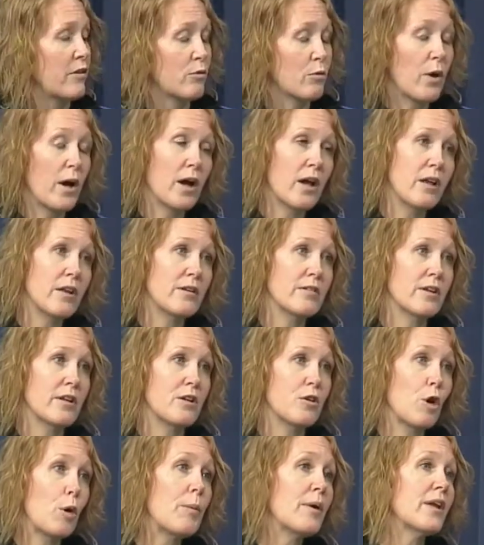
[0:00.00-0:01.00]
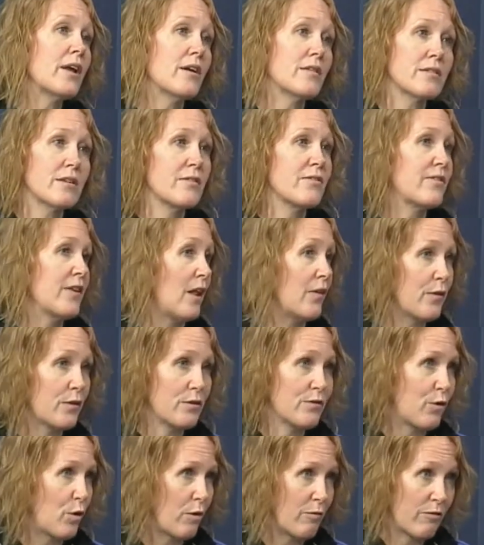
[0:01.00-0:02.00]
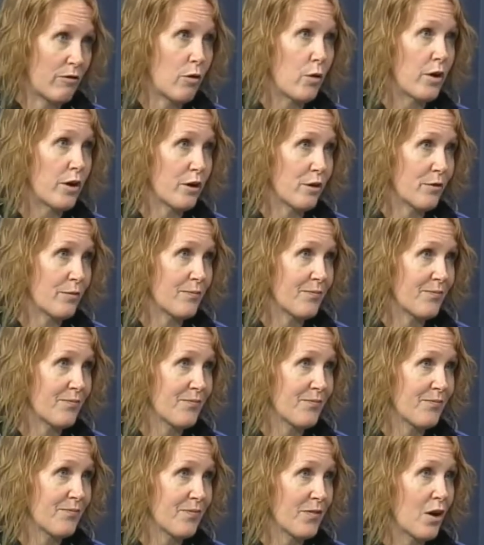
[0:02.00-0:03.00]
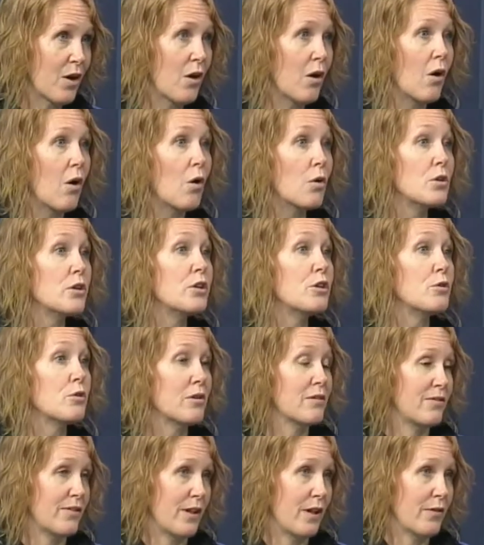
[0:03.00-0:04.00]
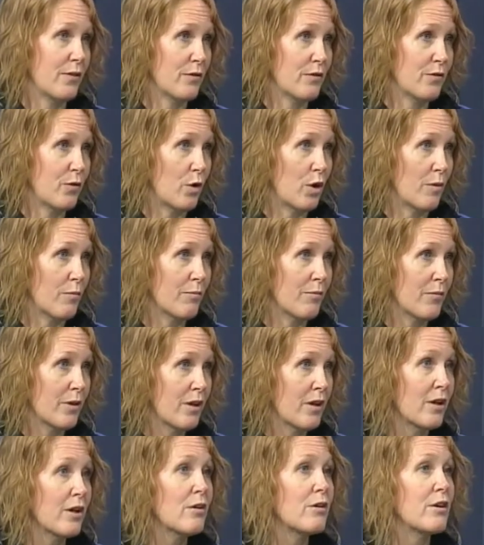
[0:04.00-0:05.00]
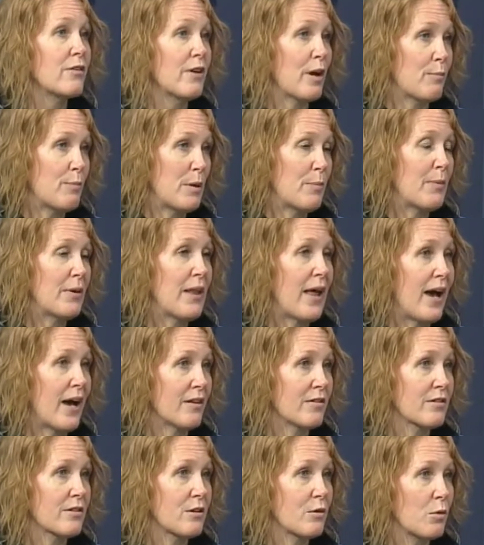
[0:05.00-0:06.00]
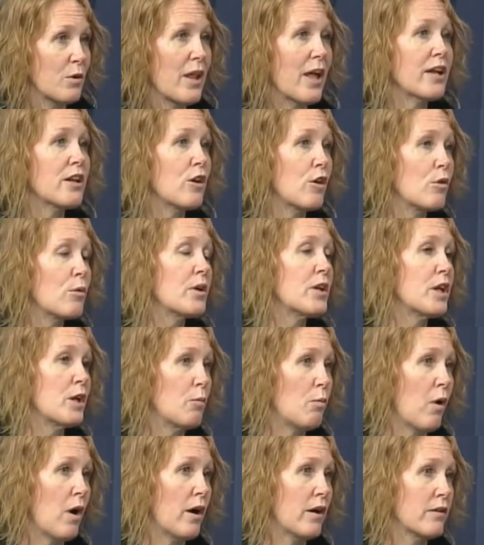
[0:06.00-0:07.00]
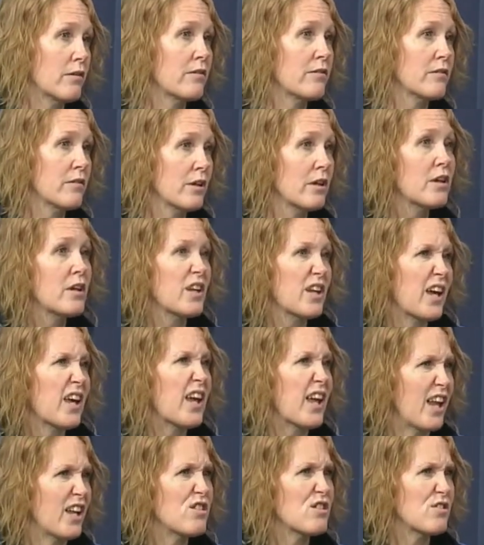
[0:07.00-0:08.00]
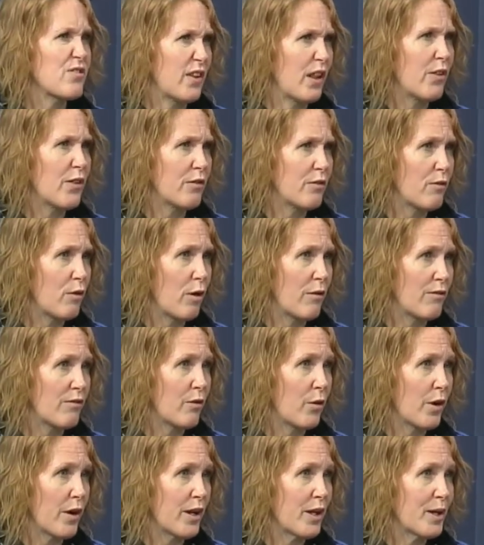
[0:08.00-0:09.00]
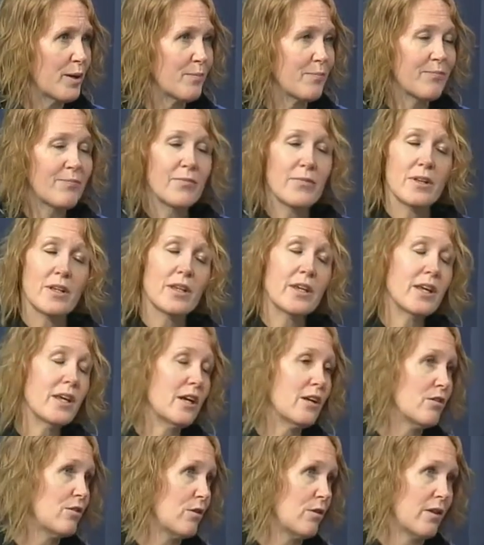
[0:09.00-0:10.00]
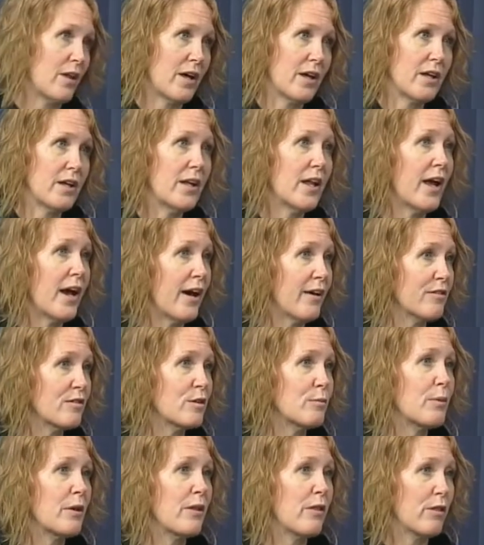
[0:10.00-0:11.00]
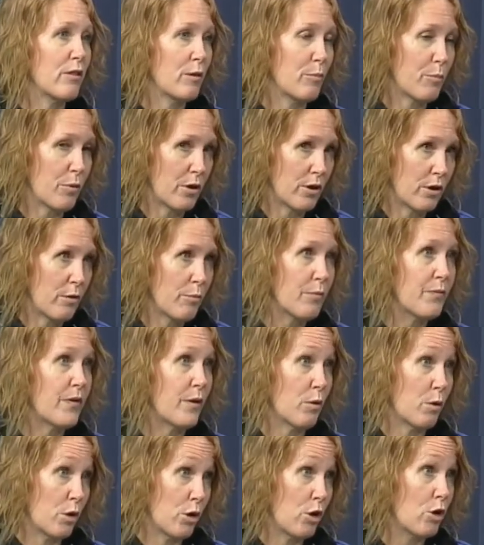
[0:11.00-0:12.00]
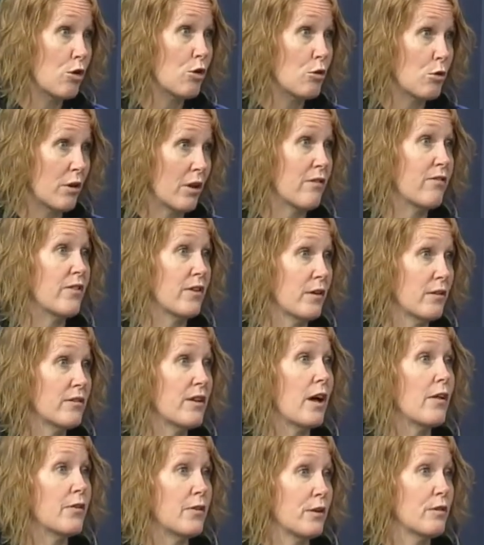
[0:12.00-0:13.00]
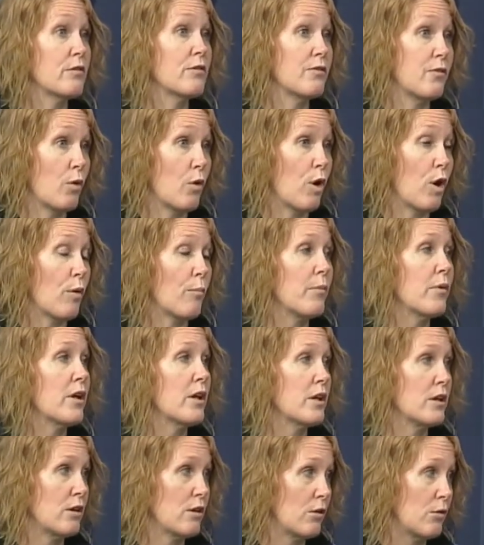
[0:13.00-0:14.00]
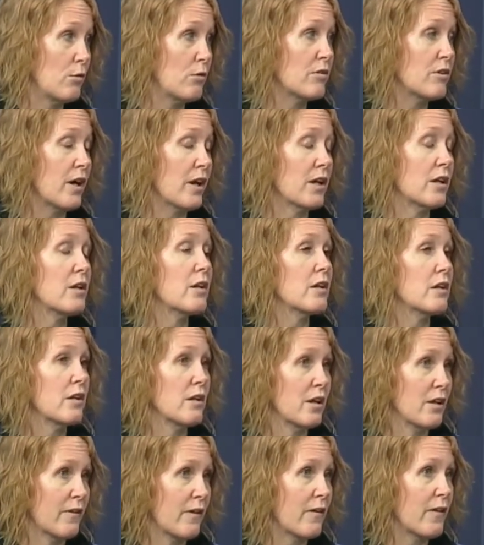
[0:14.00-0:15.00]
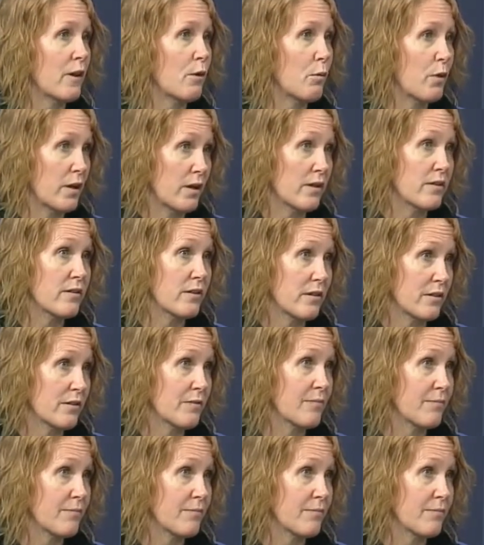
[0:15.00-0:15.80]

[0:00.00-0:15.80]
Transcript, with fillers: as well is that nobody else can fill this form for you. Only you can fill out this form. We've had people ask, "Well, I know what he wants. Can I just fill out the form for him?" You can't do that. It has to be the, the, you that fills out this form and you sign it, and then they witness it.